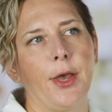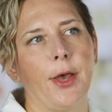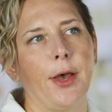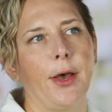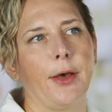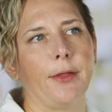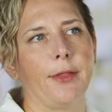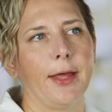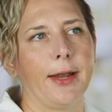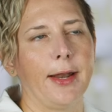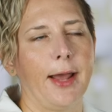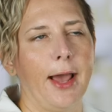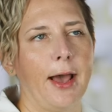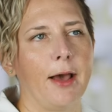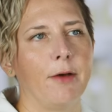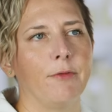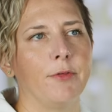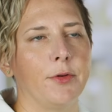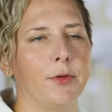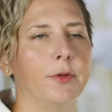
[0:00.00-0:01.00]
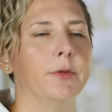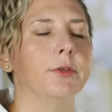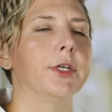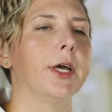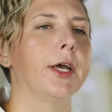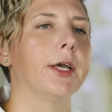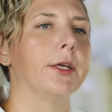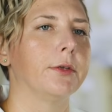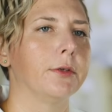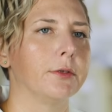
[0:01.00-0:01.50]
uh, that have a new
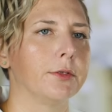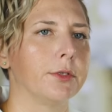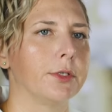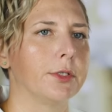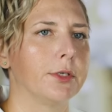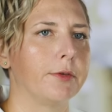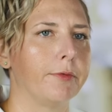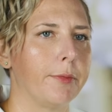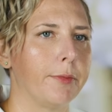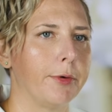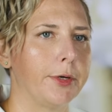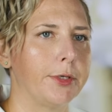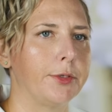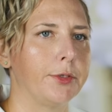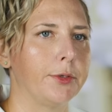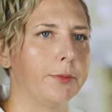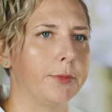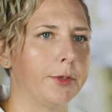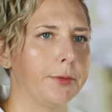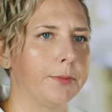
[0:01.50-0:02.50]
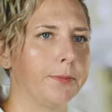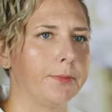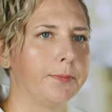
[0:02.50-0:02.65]
diagnosis of a brain tumor.